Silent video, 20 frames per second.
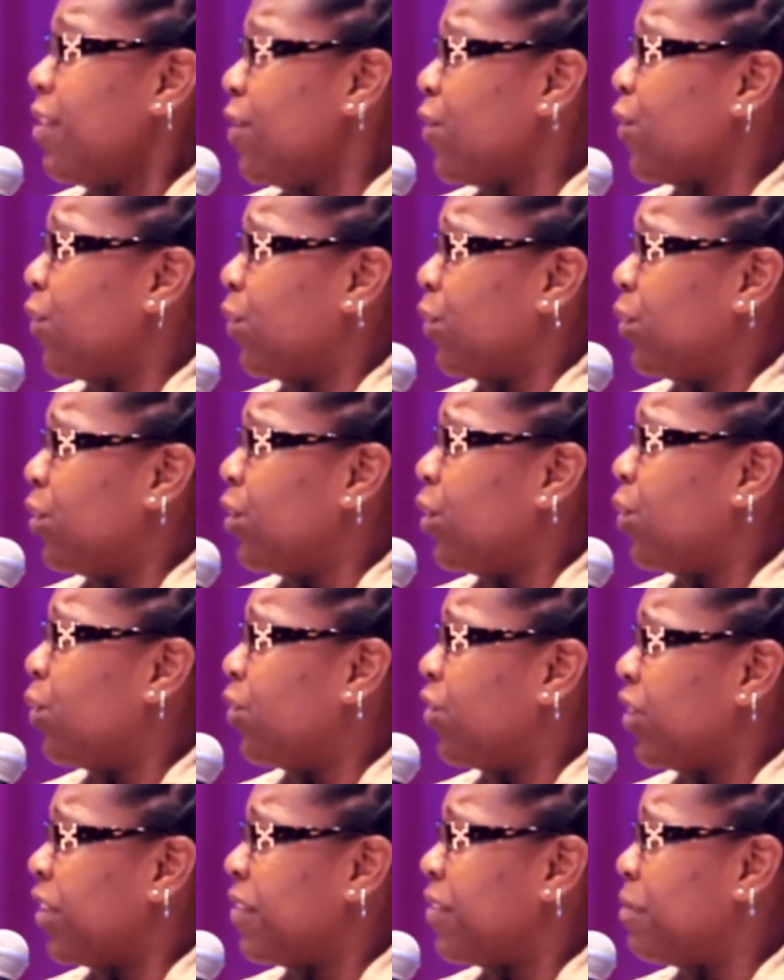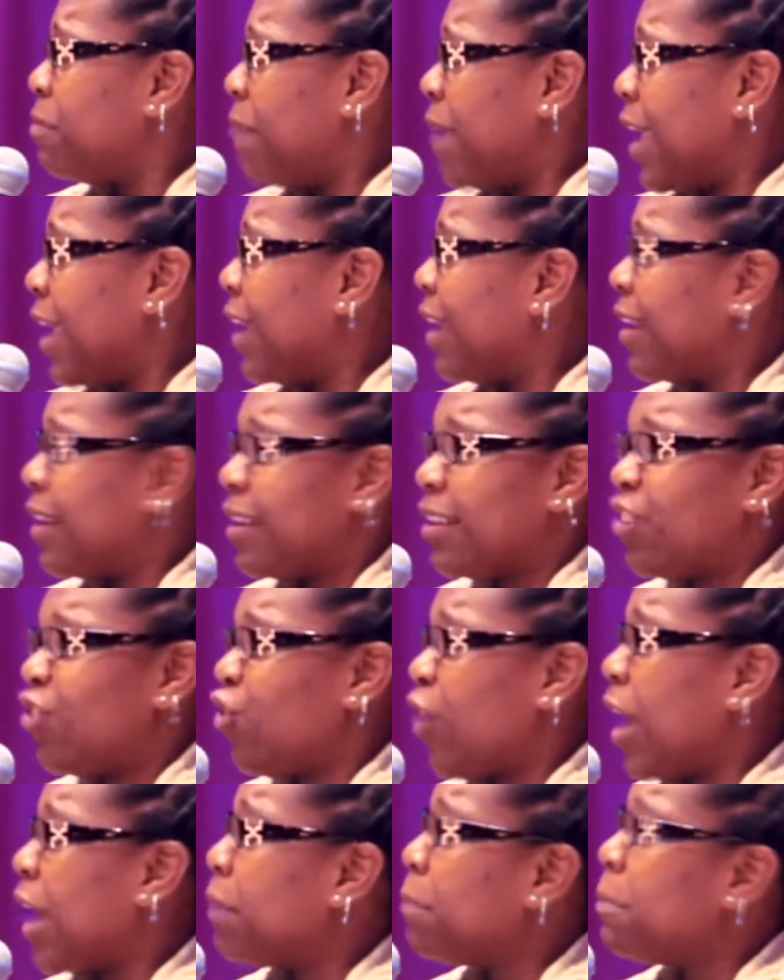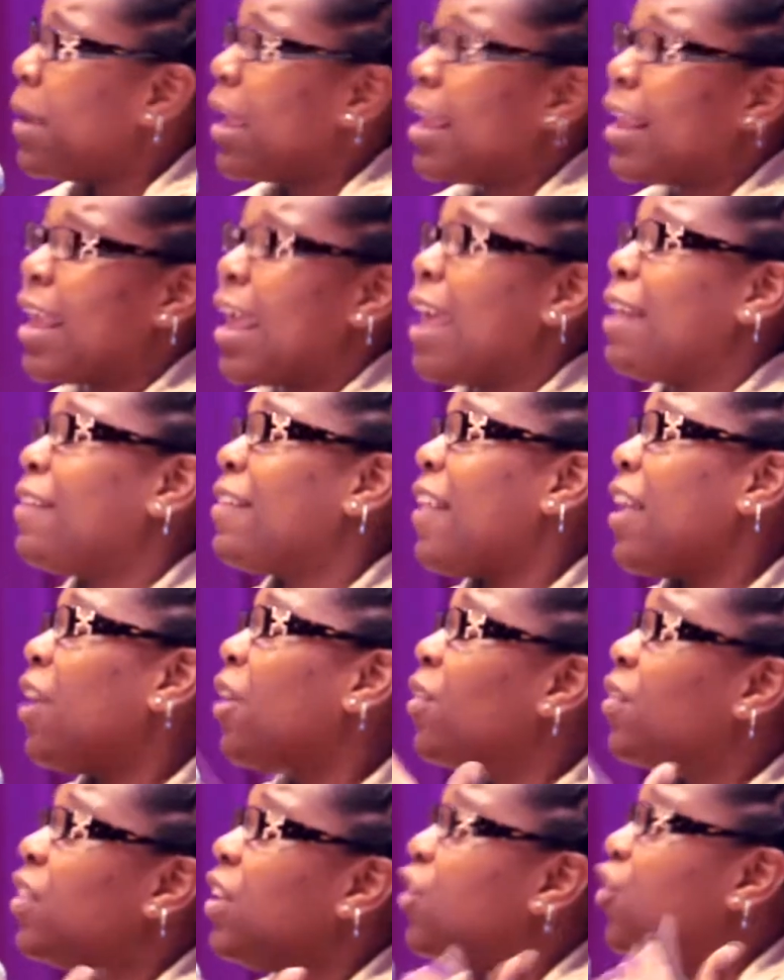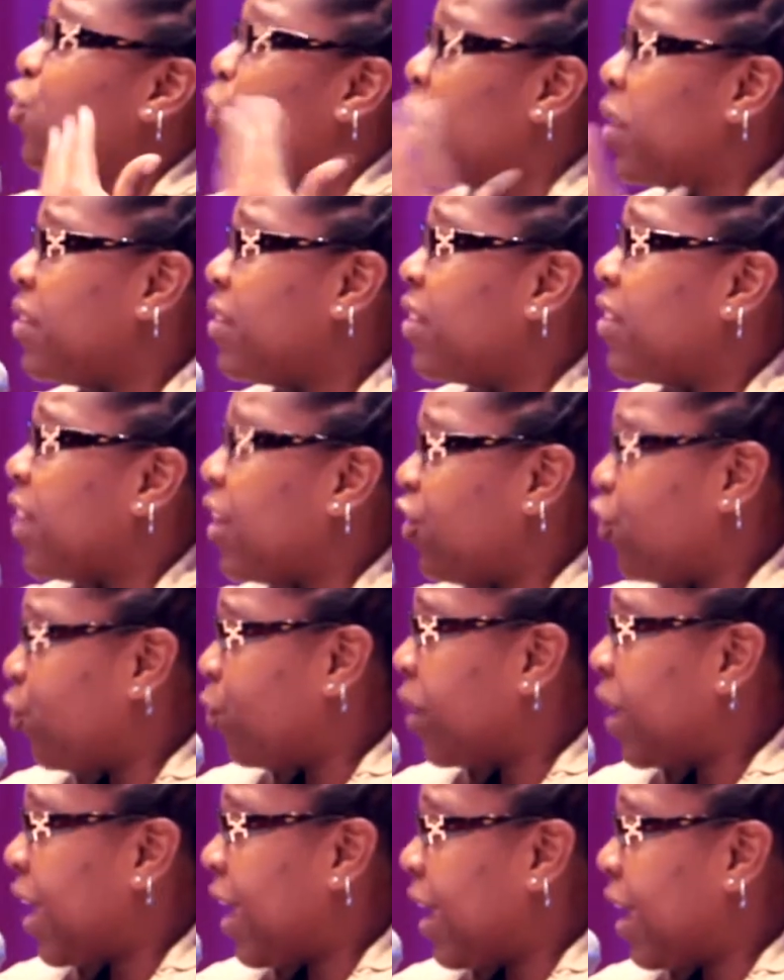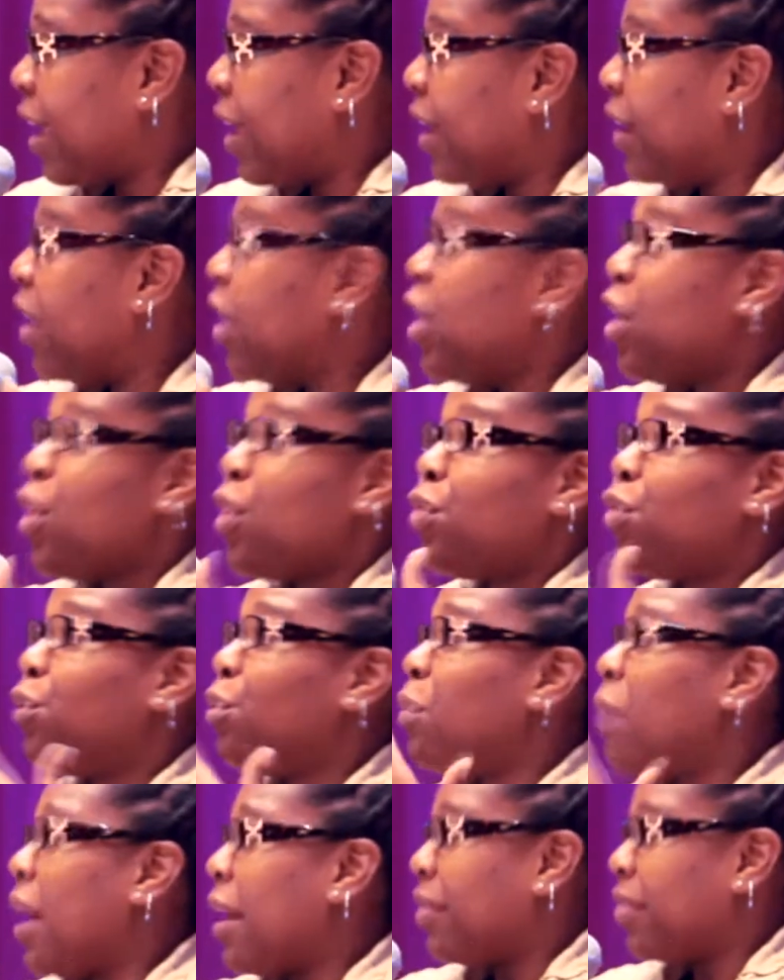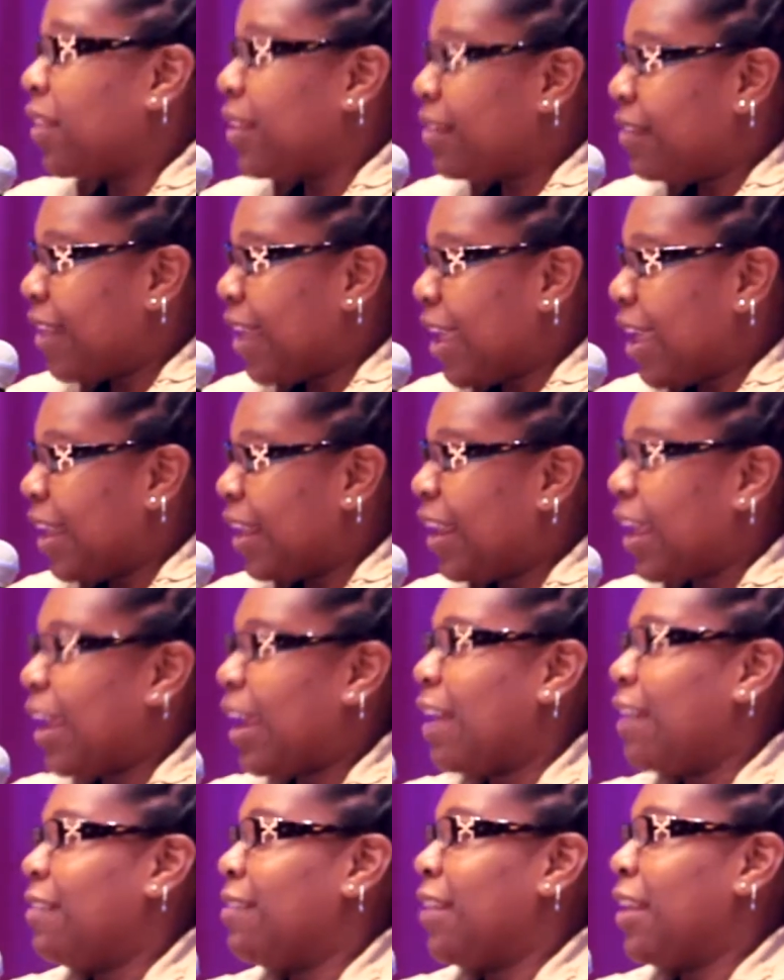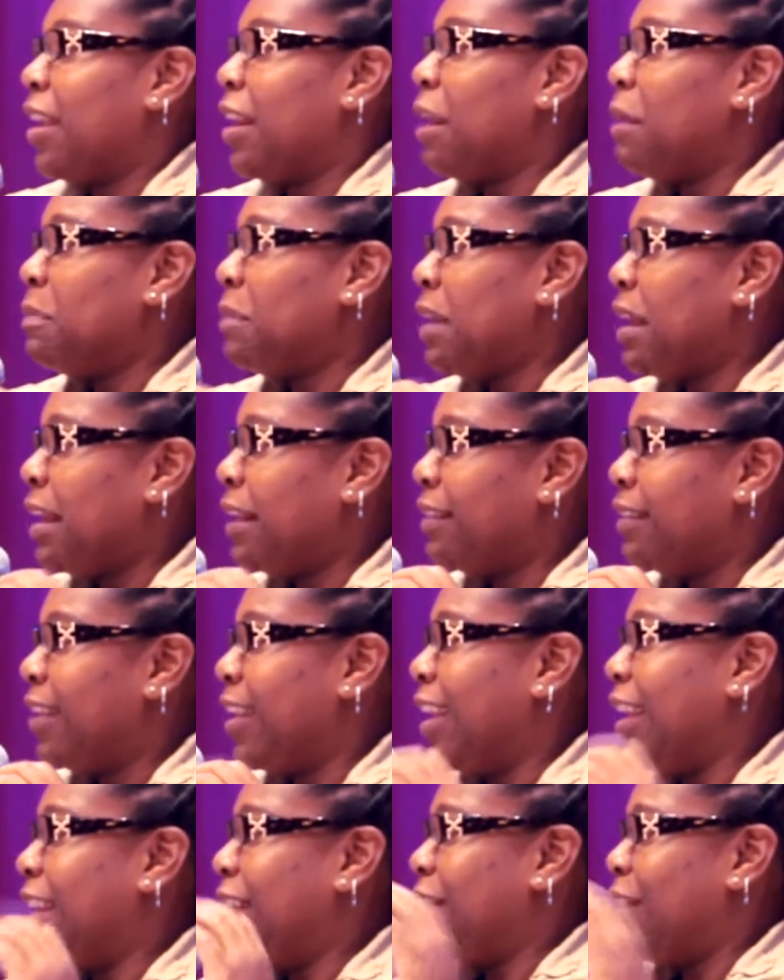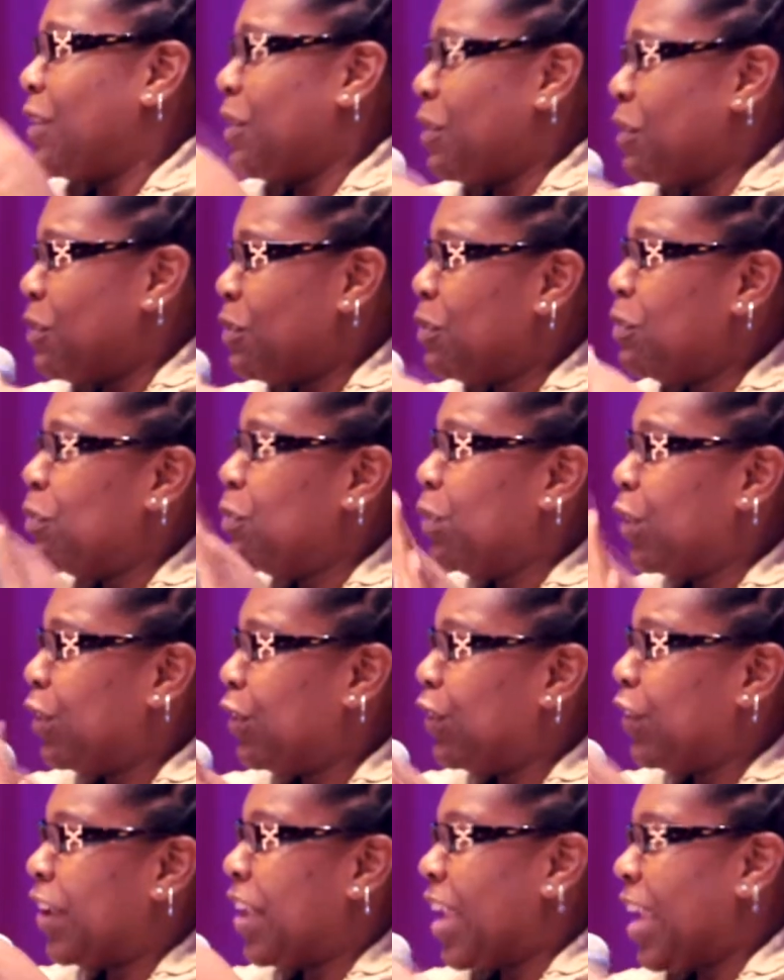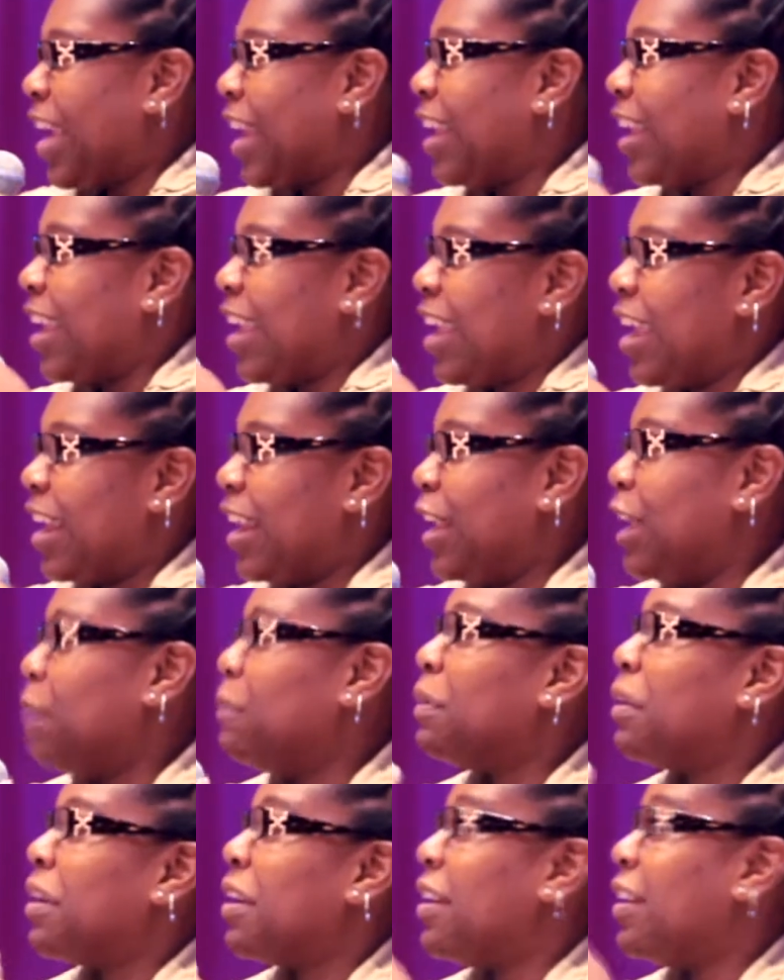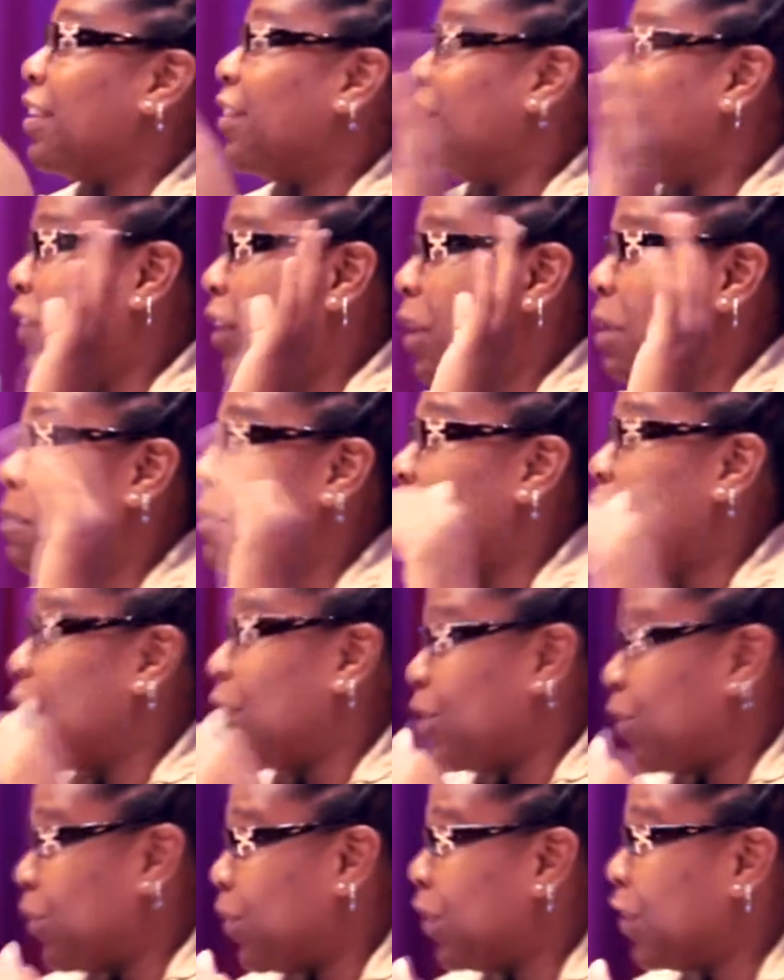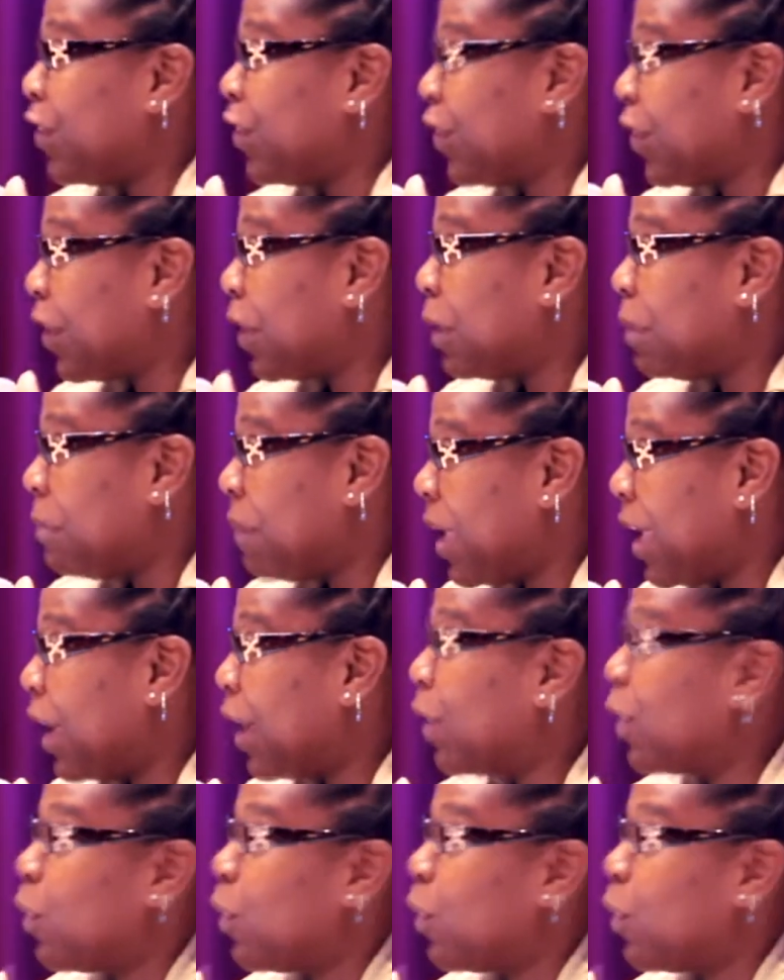So, just try to make as healthy choices as you can throughout the day. Like I said, I'm not here to tell you what you can and can't eat because you're gonna make the choices you're gonna make